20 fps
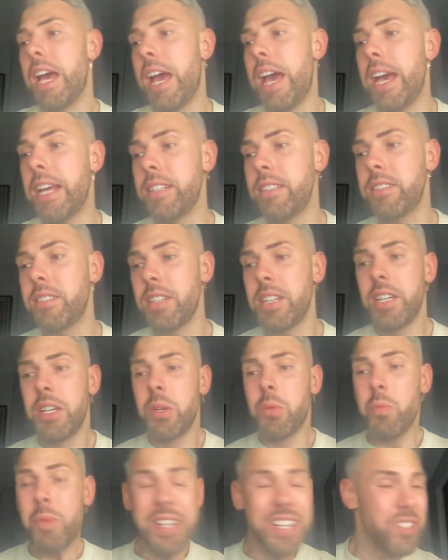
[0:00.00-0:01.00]
And
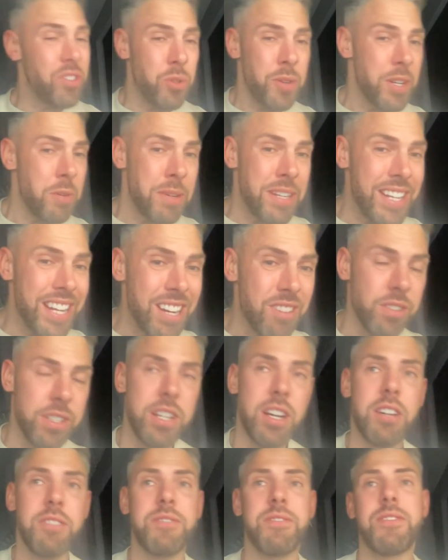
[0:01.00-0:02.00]
we didn't do anywhere near
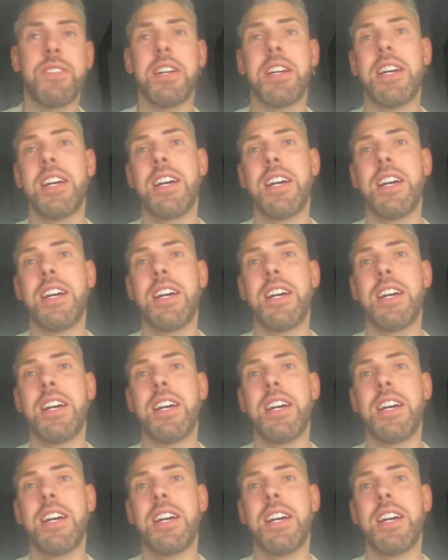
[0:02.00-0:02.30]
enough.